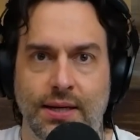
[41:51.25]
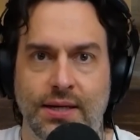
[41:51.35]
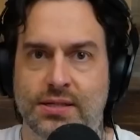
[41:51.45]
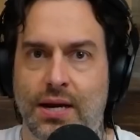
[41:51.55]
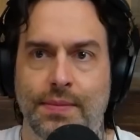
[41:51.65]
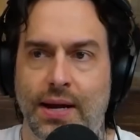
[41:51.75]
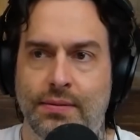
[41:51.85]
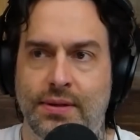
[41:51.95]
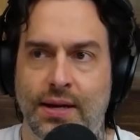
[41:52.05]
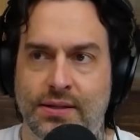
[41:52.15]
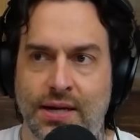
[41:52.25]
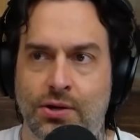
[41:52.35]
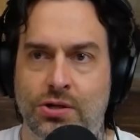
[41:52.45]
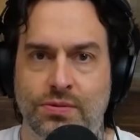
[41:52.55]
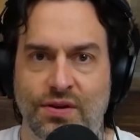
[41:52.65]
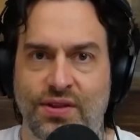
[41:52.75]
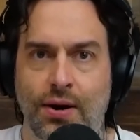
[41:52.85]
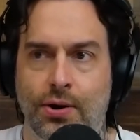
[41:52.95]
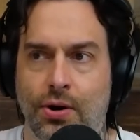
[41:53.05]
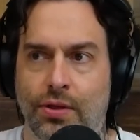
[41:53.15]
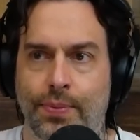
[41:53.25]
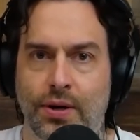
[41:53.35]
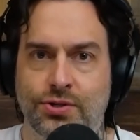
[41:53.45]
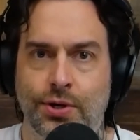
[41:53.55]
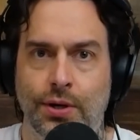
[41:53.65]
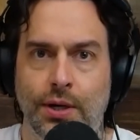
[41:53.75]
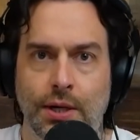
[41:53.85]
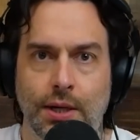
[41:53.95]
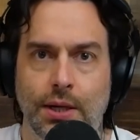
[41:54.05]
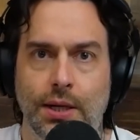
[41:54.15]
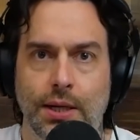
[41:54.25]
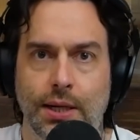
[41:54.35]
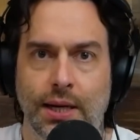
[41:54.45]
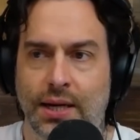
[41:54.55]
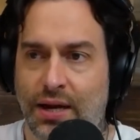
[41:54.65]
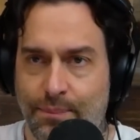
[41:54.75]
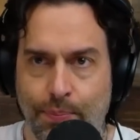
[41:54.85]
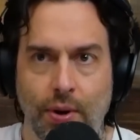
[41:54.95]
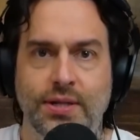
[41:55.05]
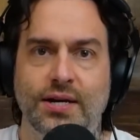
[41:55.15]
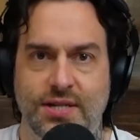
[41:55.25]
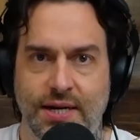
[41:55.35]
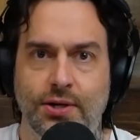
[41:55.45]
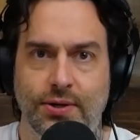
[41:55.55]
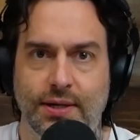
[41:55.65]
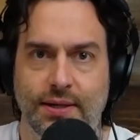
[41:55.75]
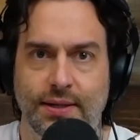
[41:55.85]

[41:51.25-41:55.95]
He's named, he calls himself Darren Carter, the party starter. And he, boy, does he, dude.